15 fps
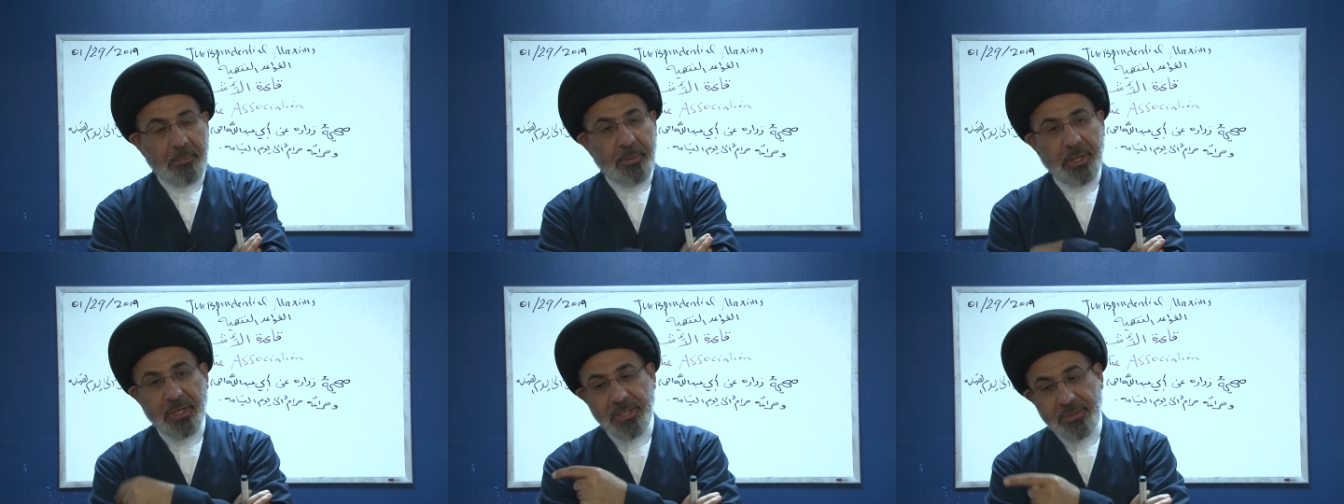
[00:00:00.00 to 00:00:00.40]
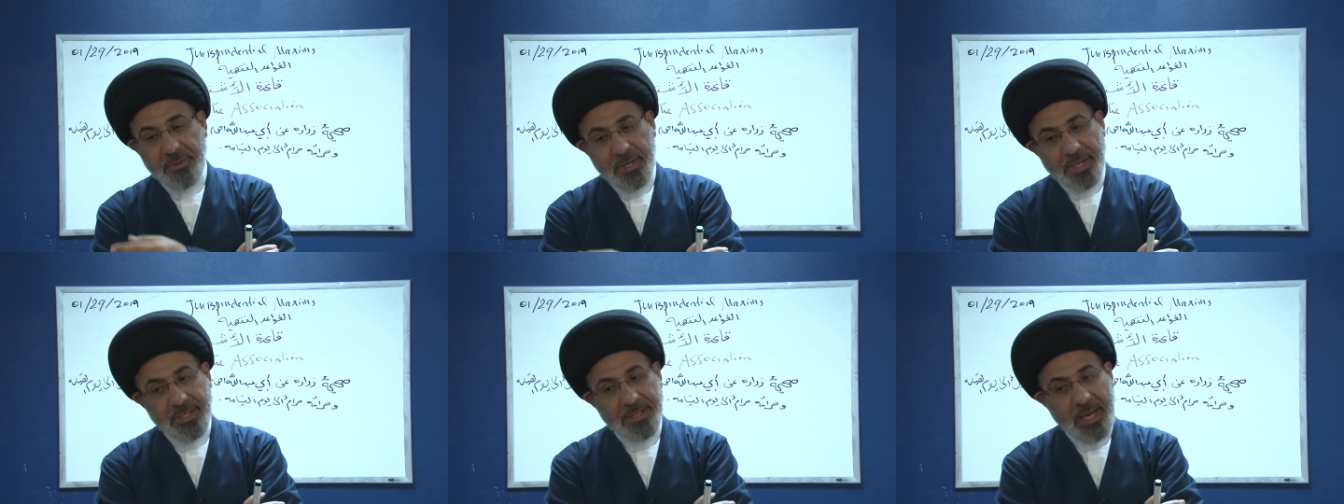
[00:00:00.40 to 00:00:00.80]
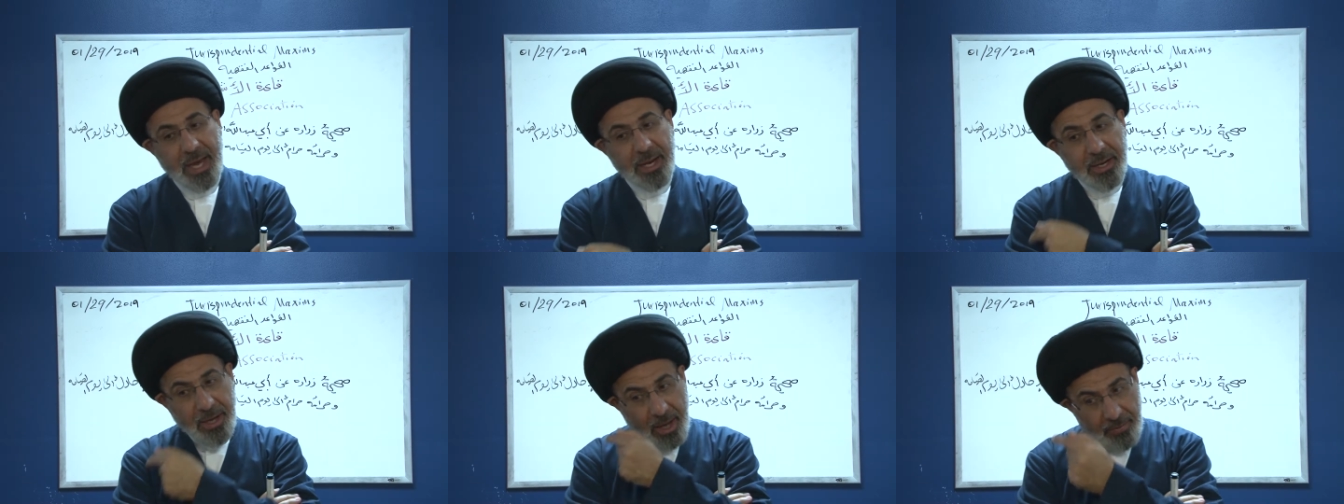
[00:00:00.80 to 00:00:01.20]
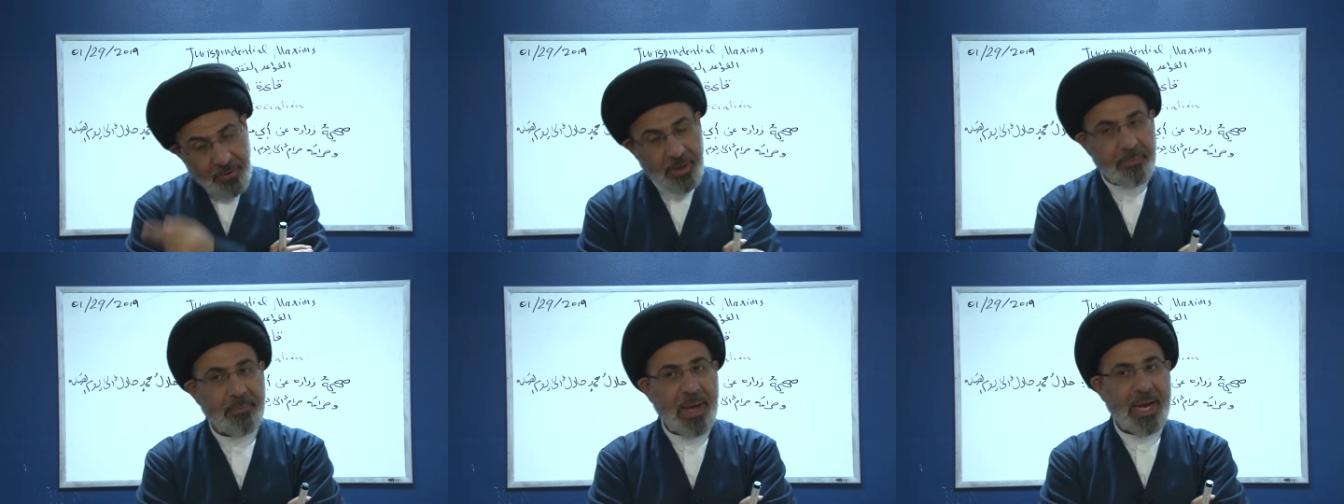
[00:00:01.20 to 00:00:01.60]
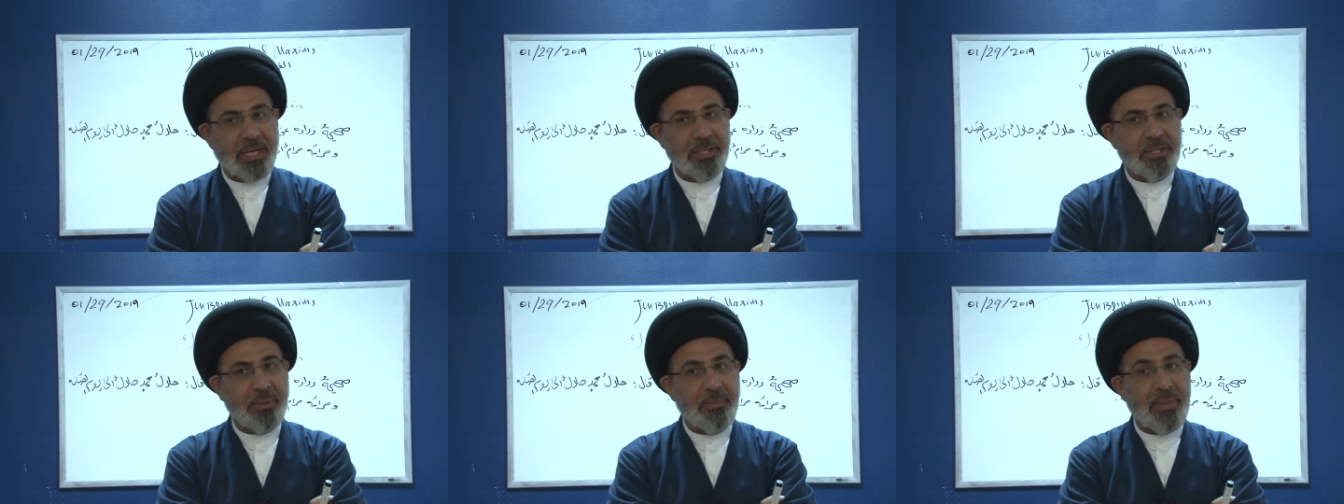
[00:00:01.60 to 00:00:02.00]
because there is another
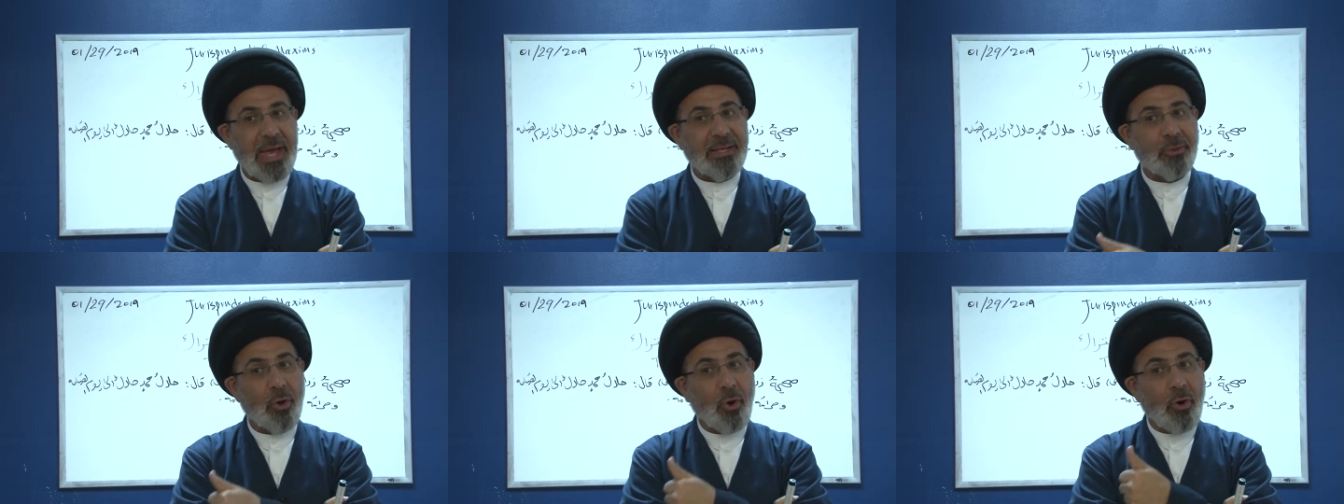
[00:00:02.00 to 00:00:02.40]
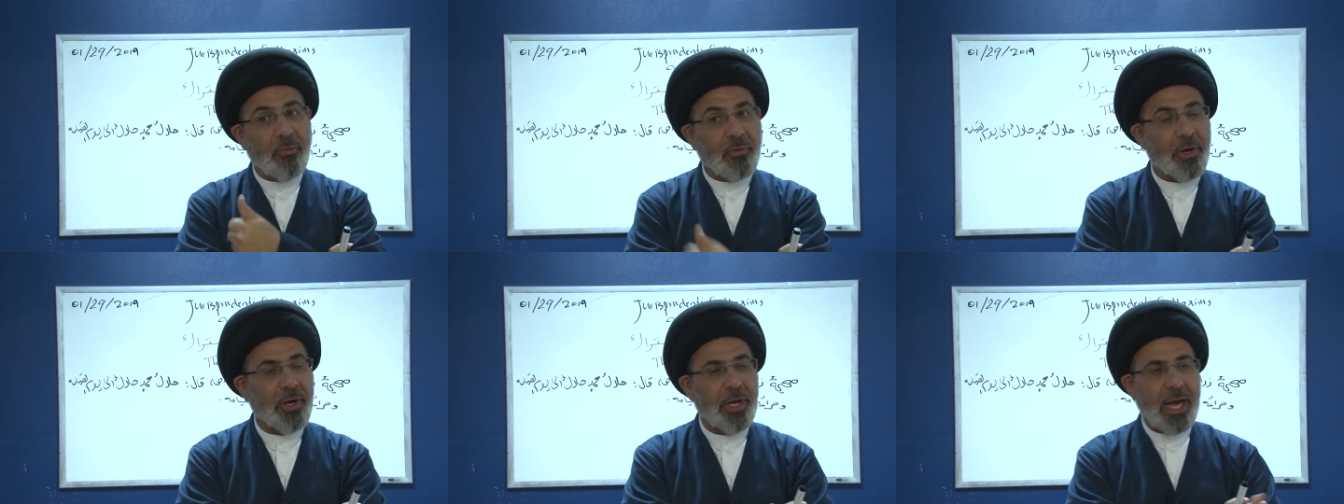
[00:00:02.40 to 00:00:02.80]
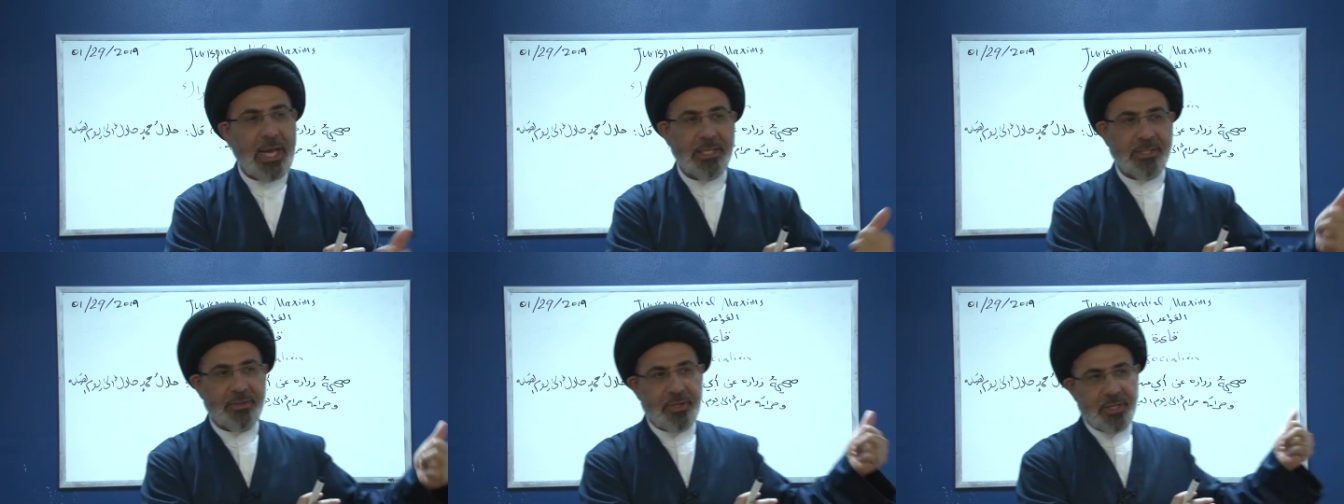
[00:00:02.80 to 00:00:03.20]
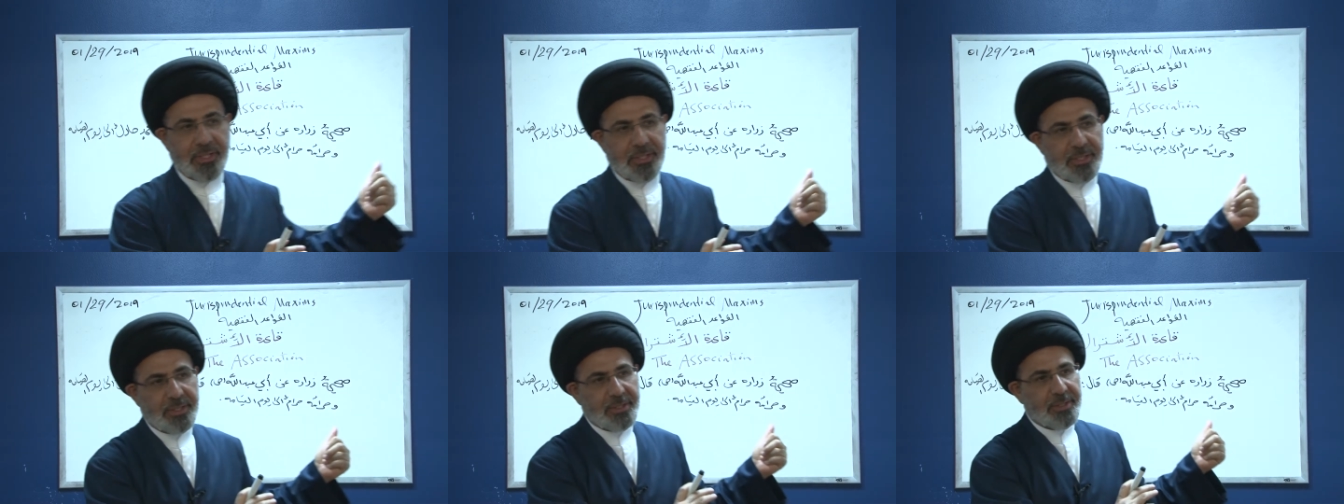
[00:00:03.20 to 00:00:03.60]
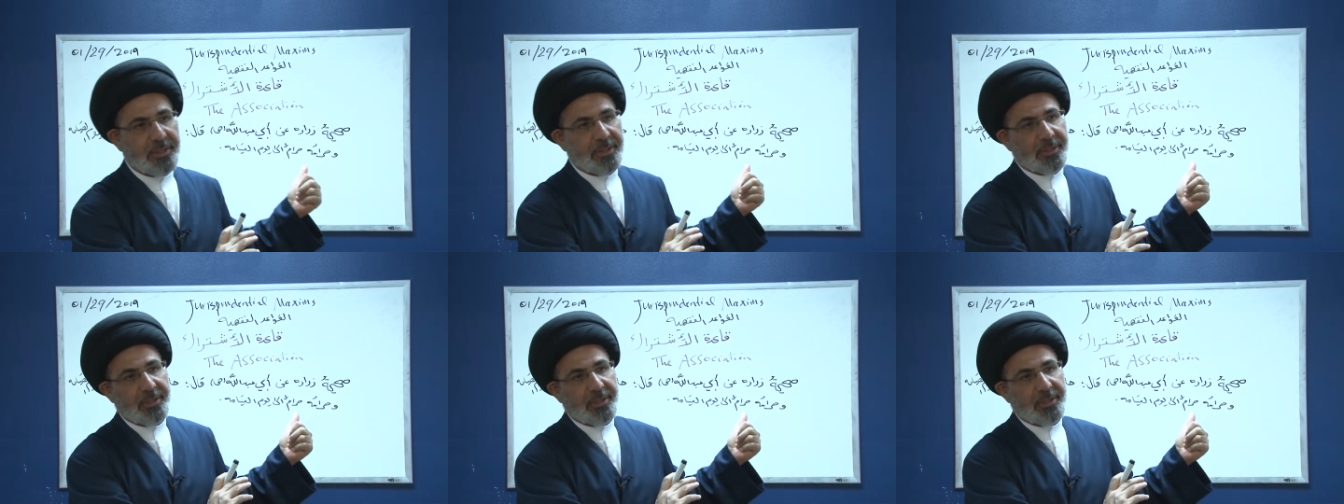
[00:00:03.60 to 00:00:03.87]
maxim that overrides this,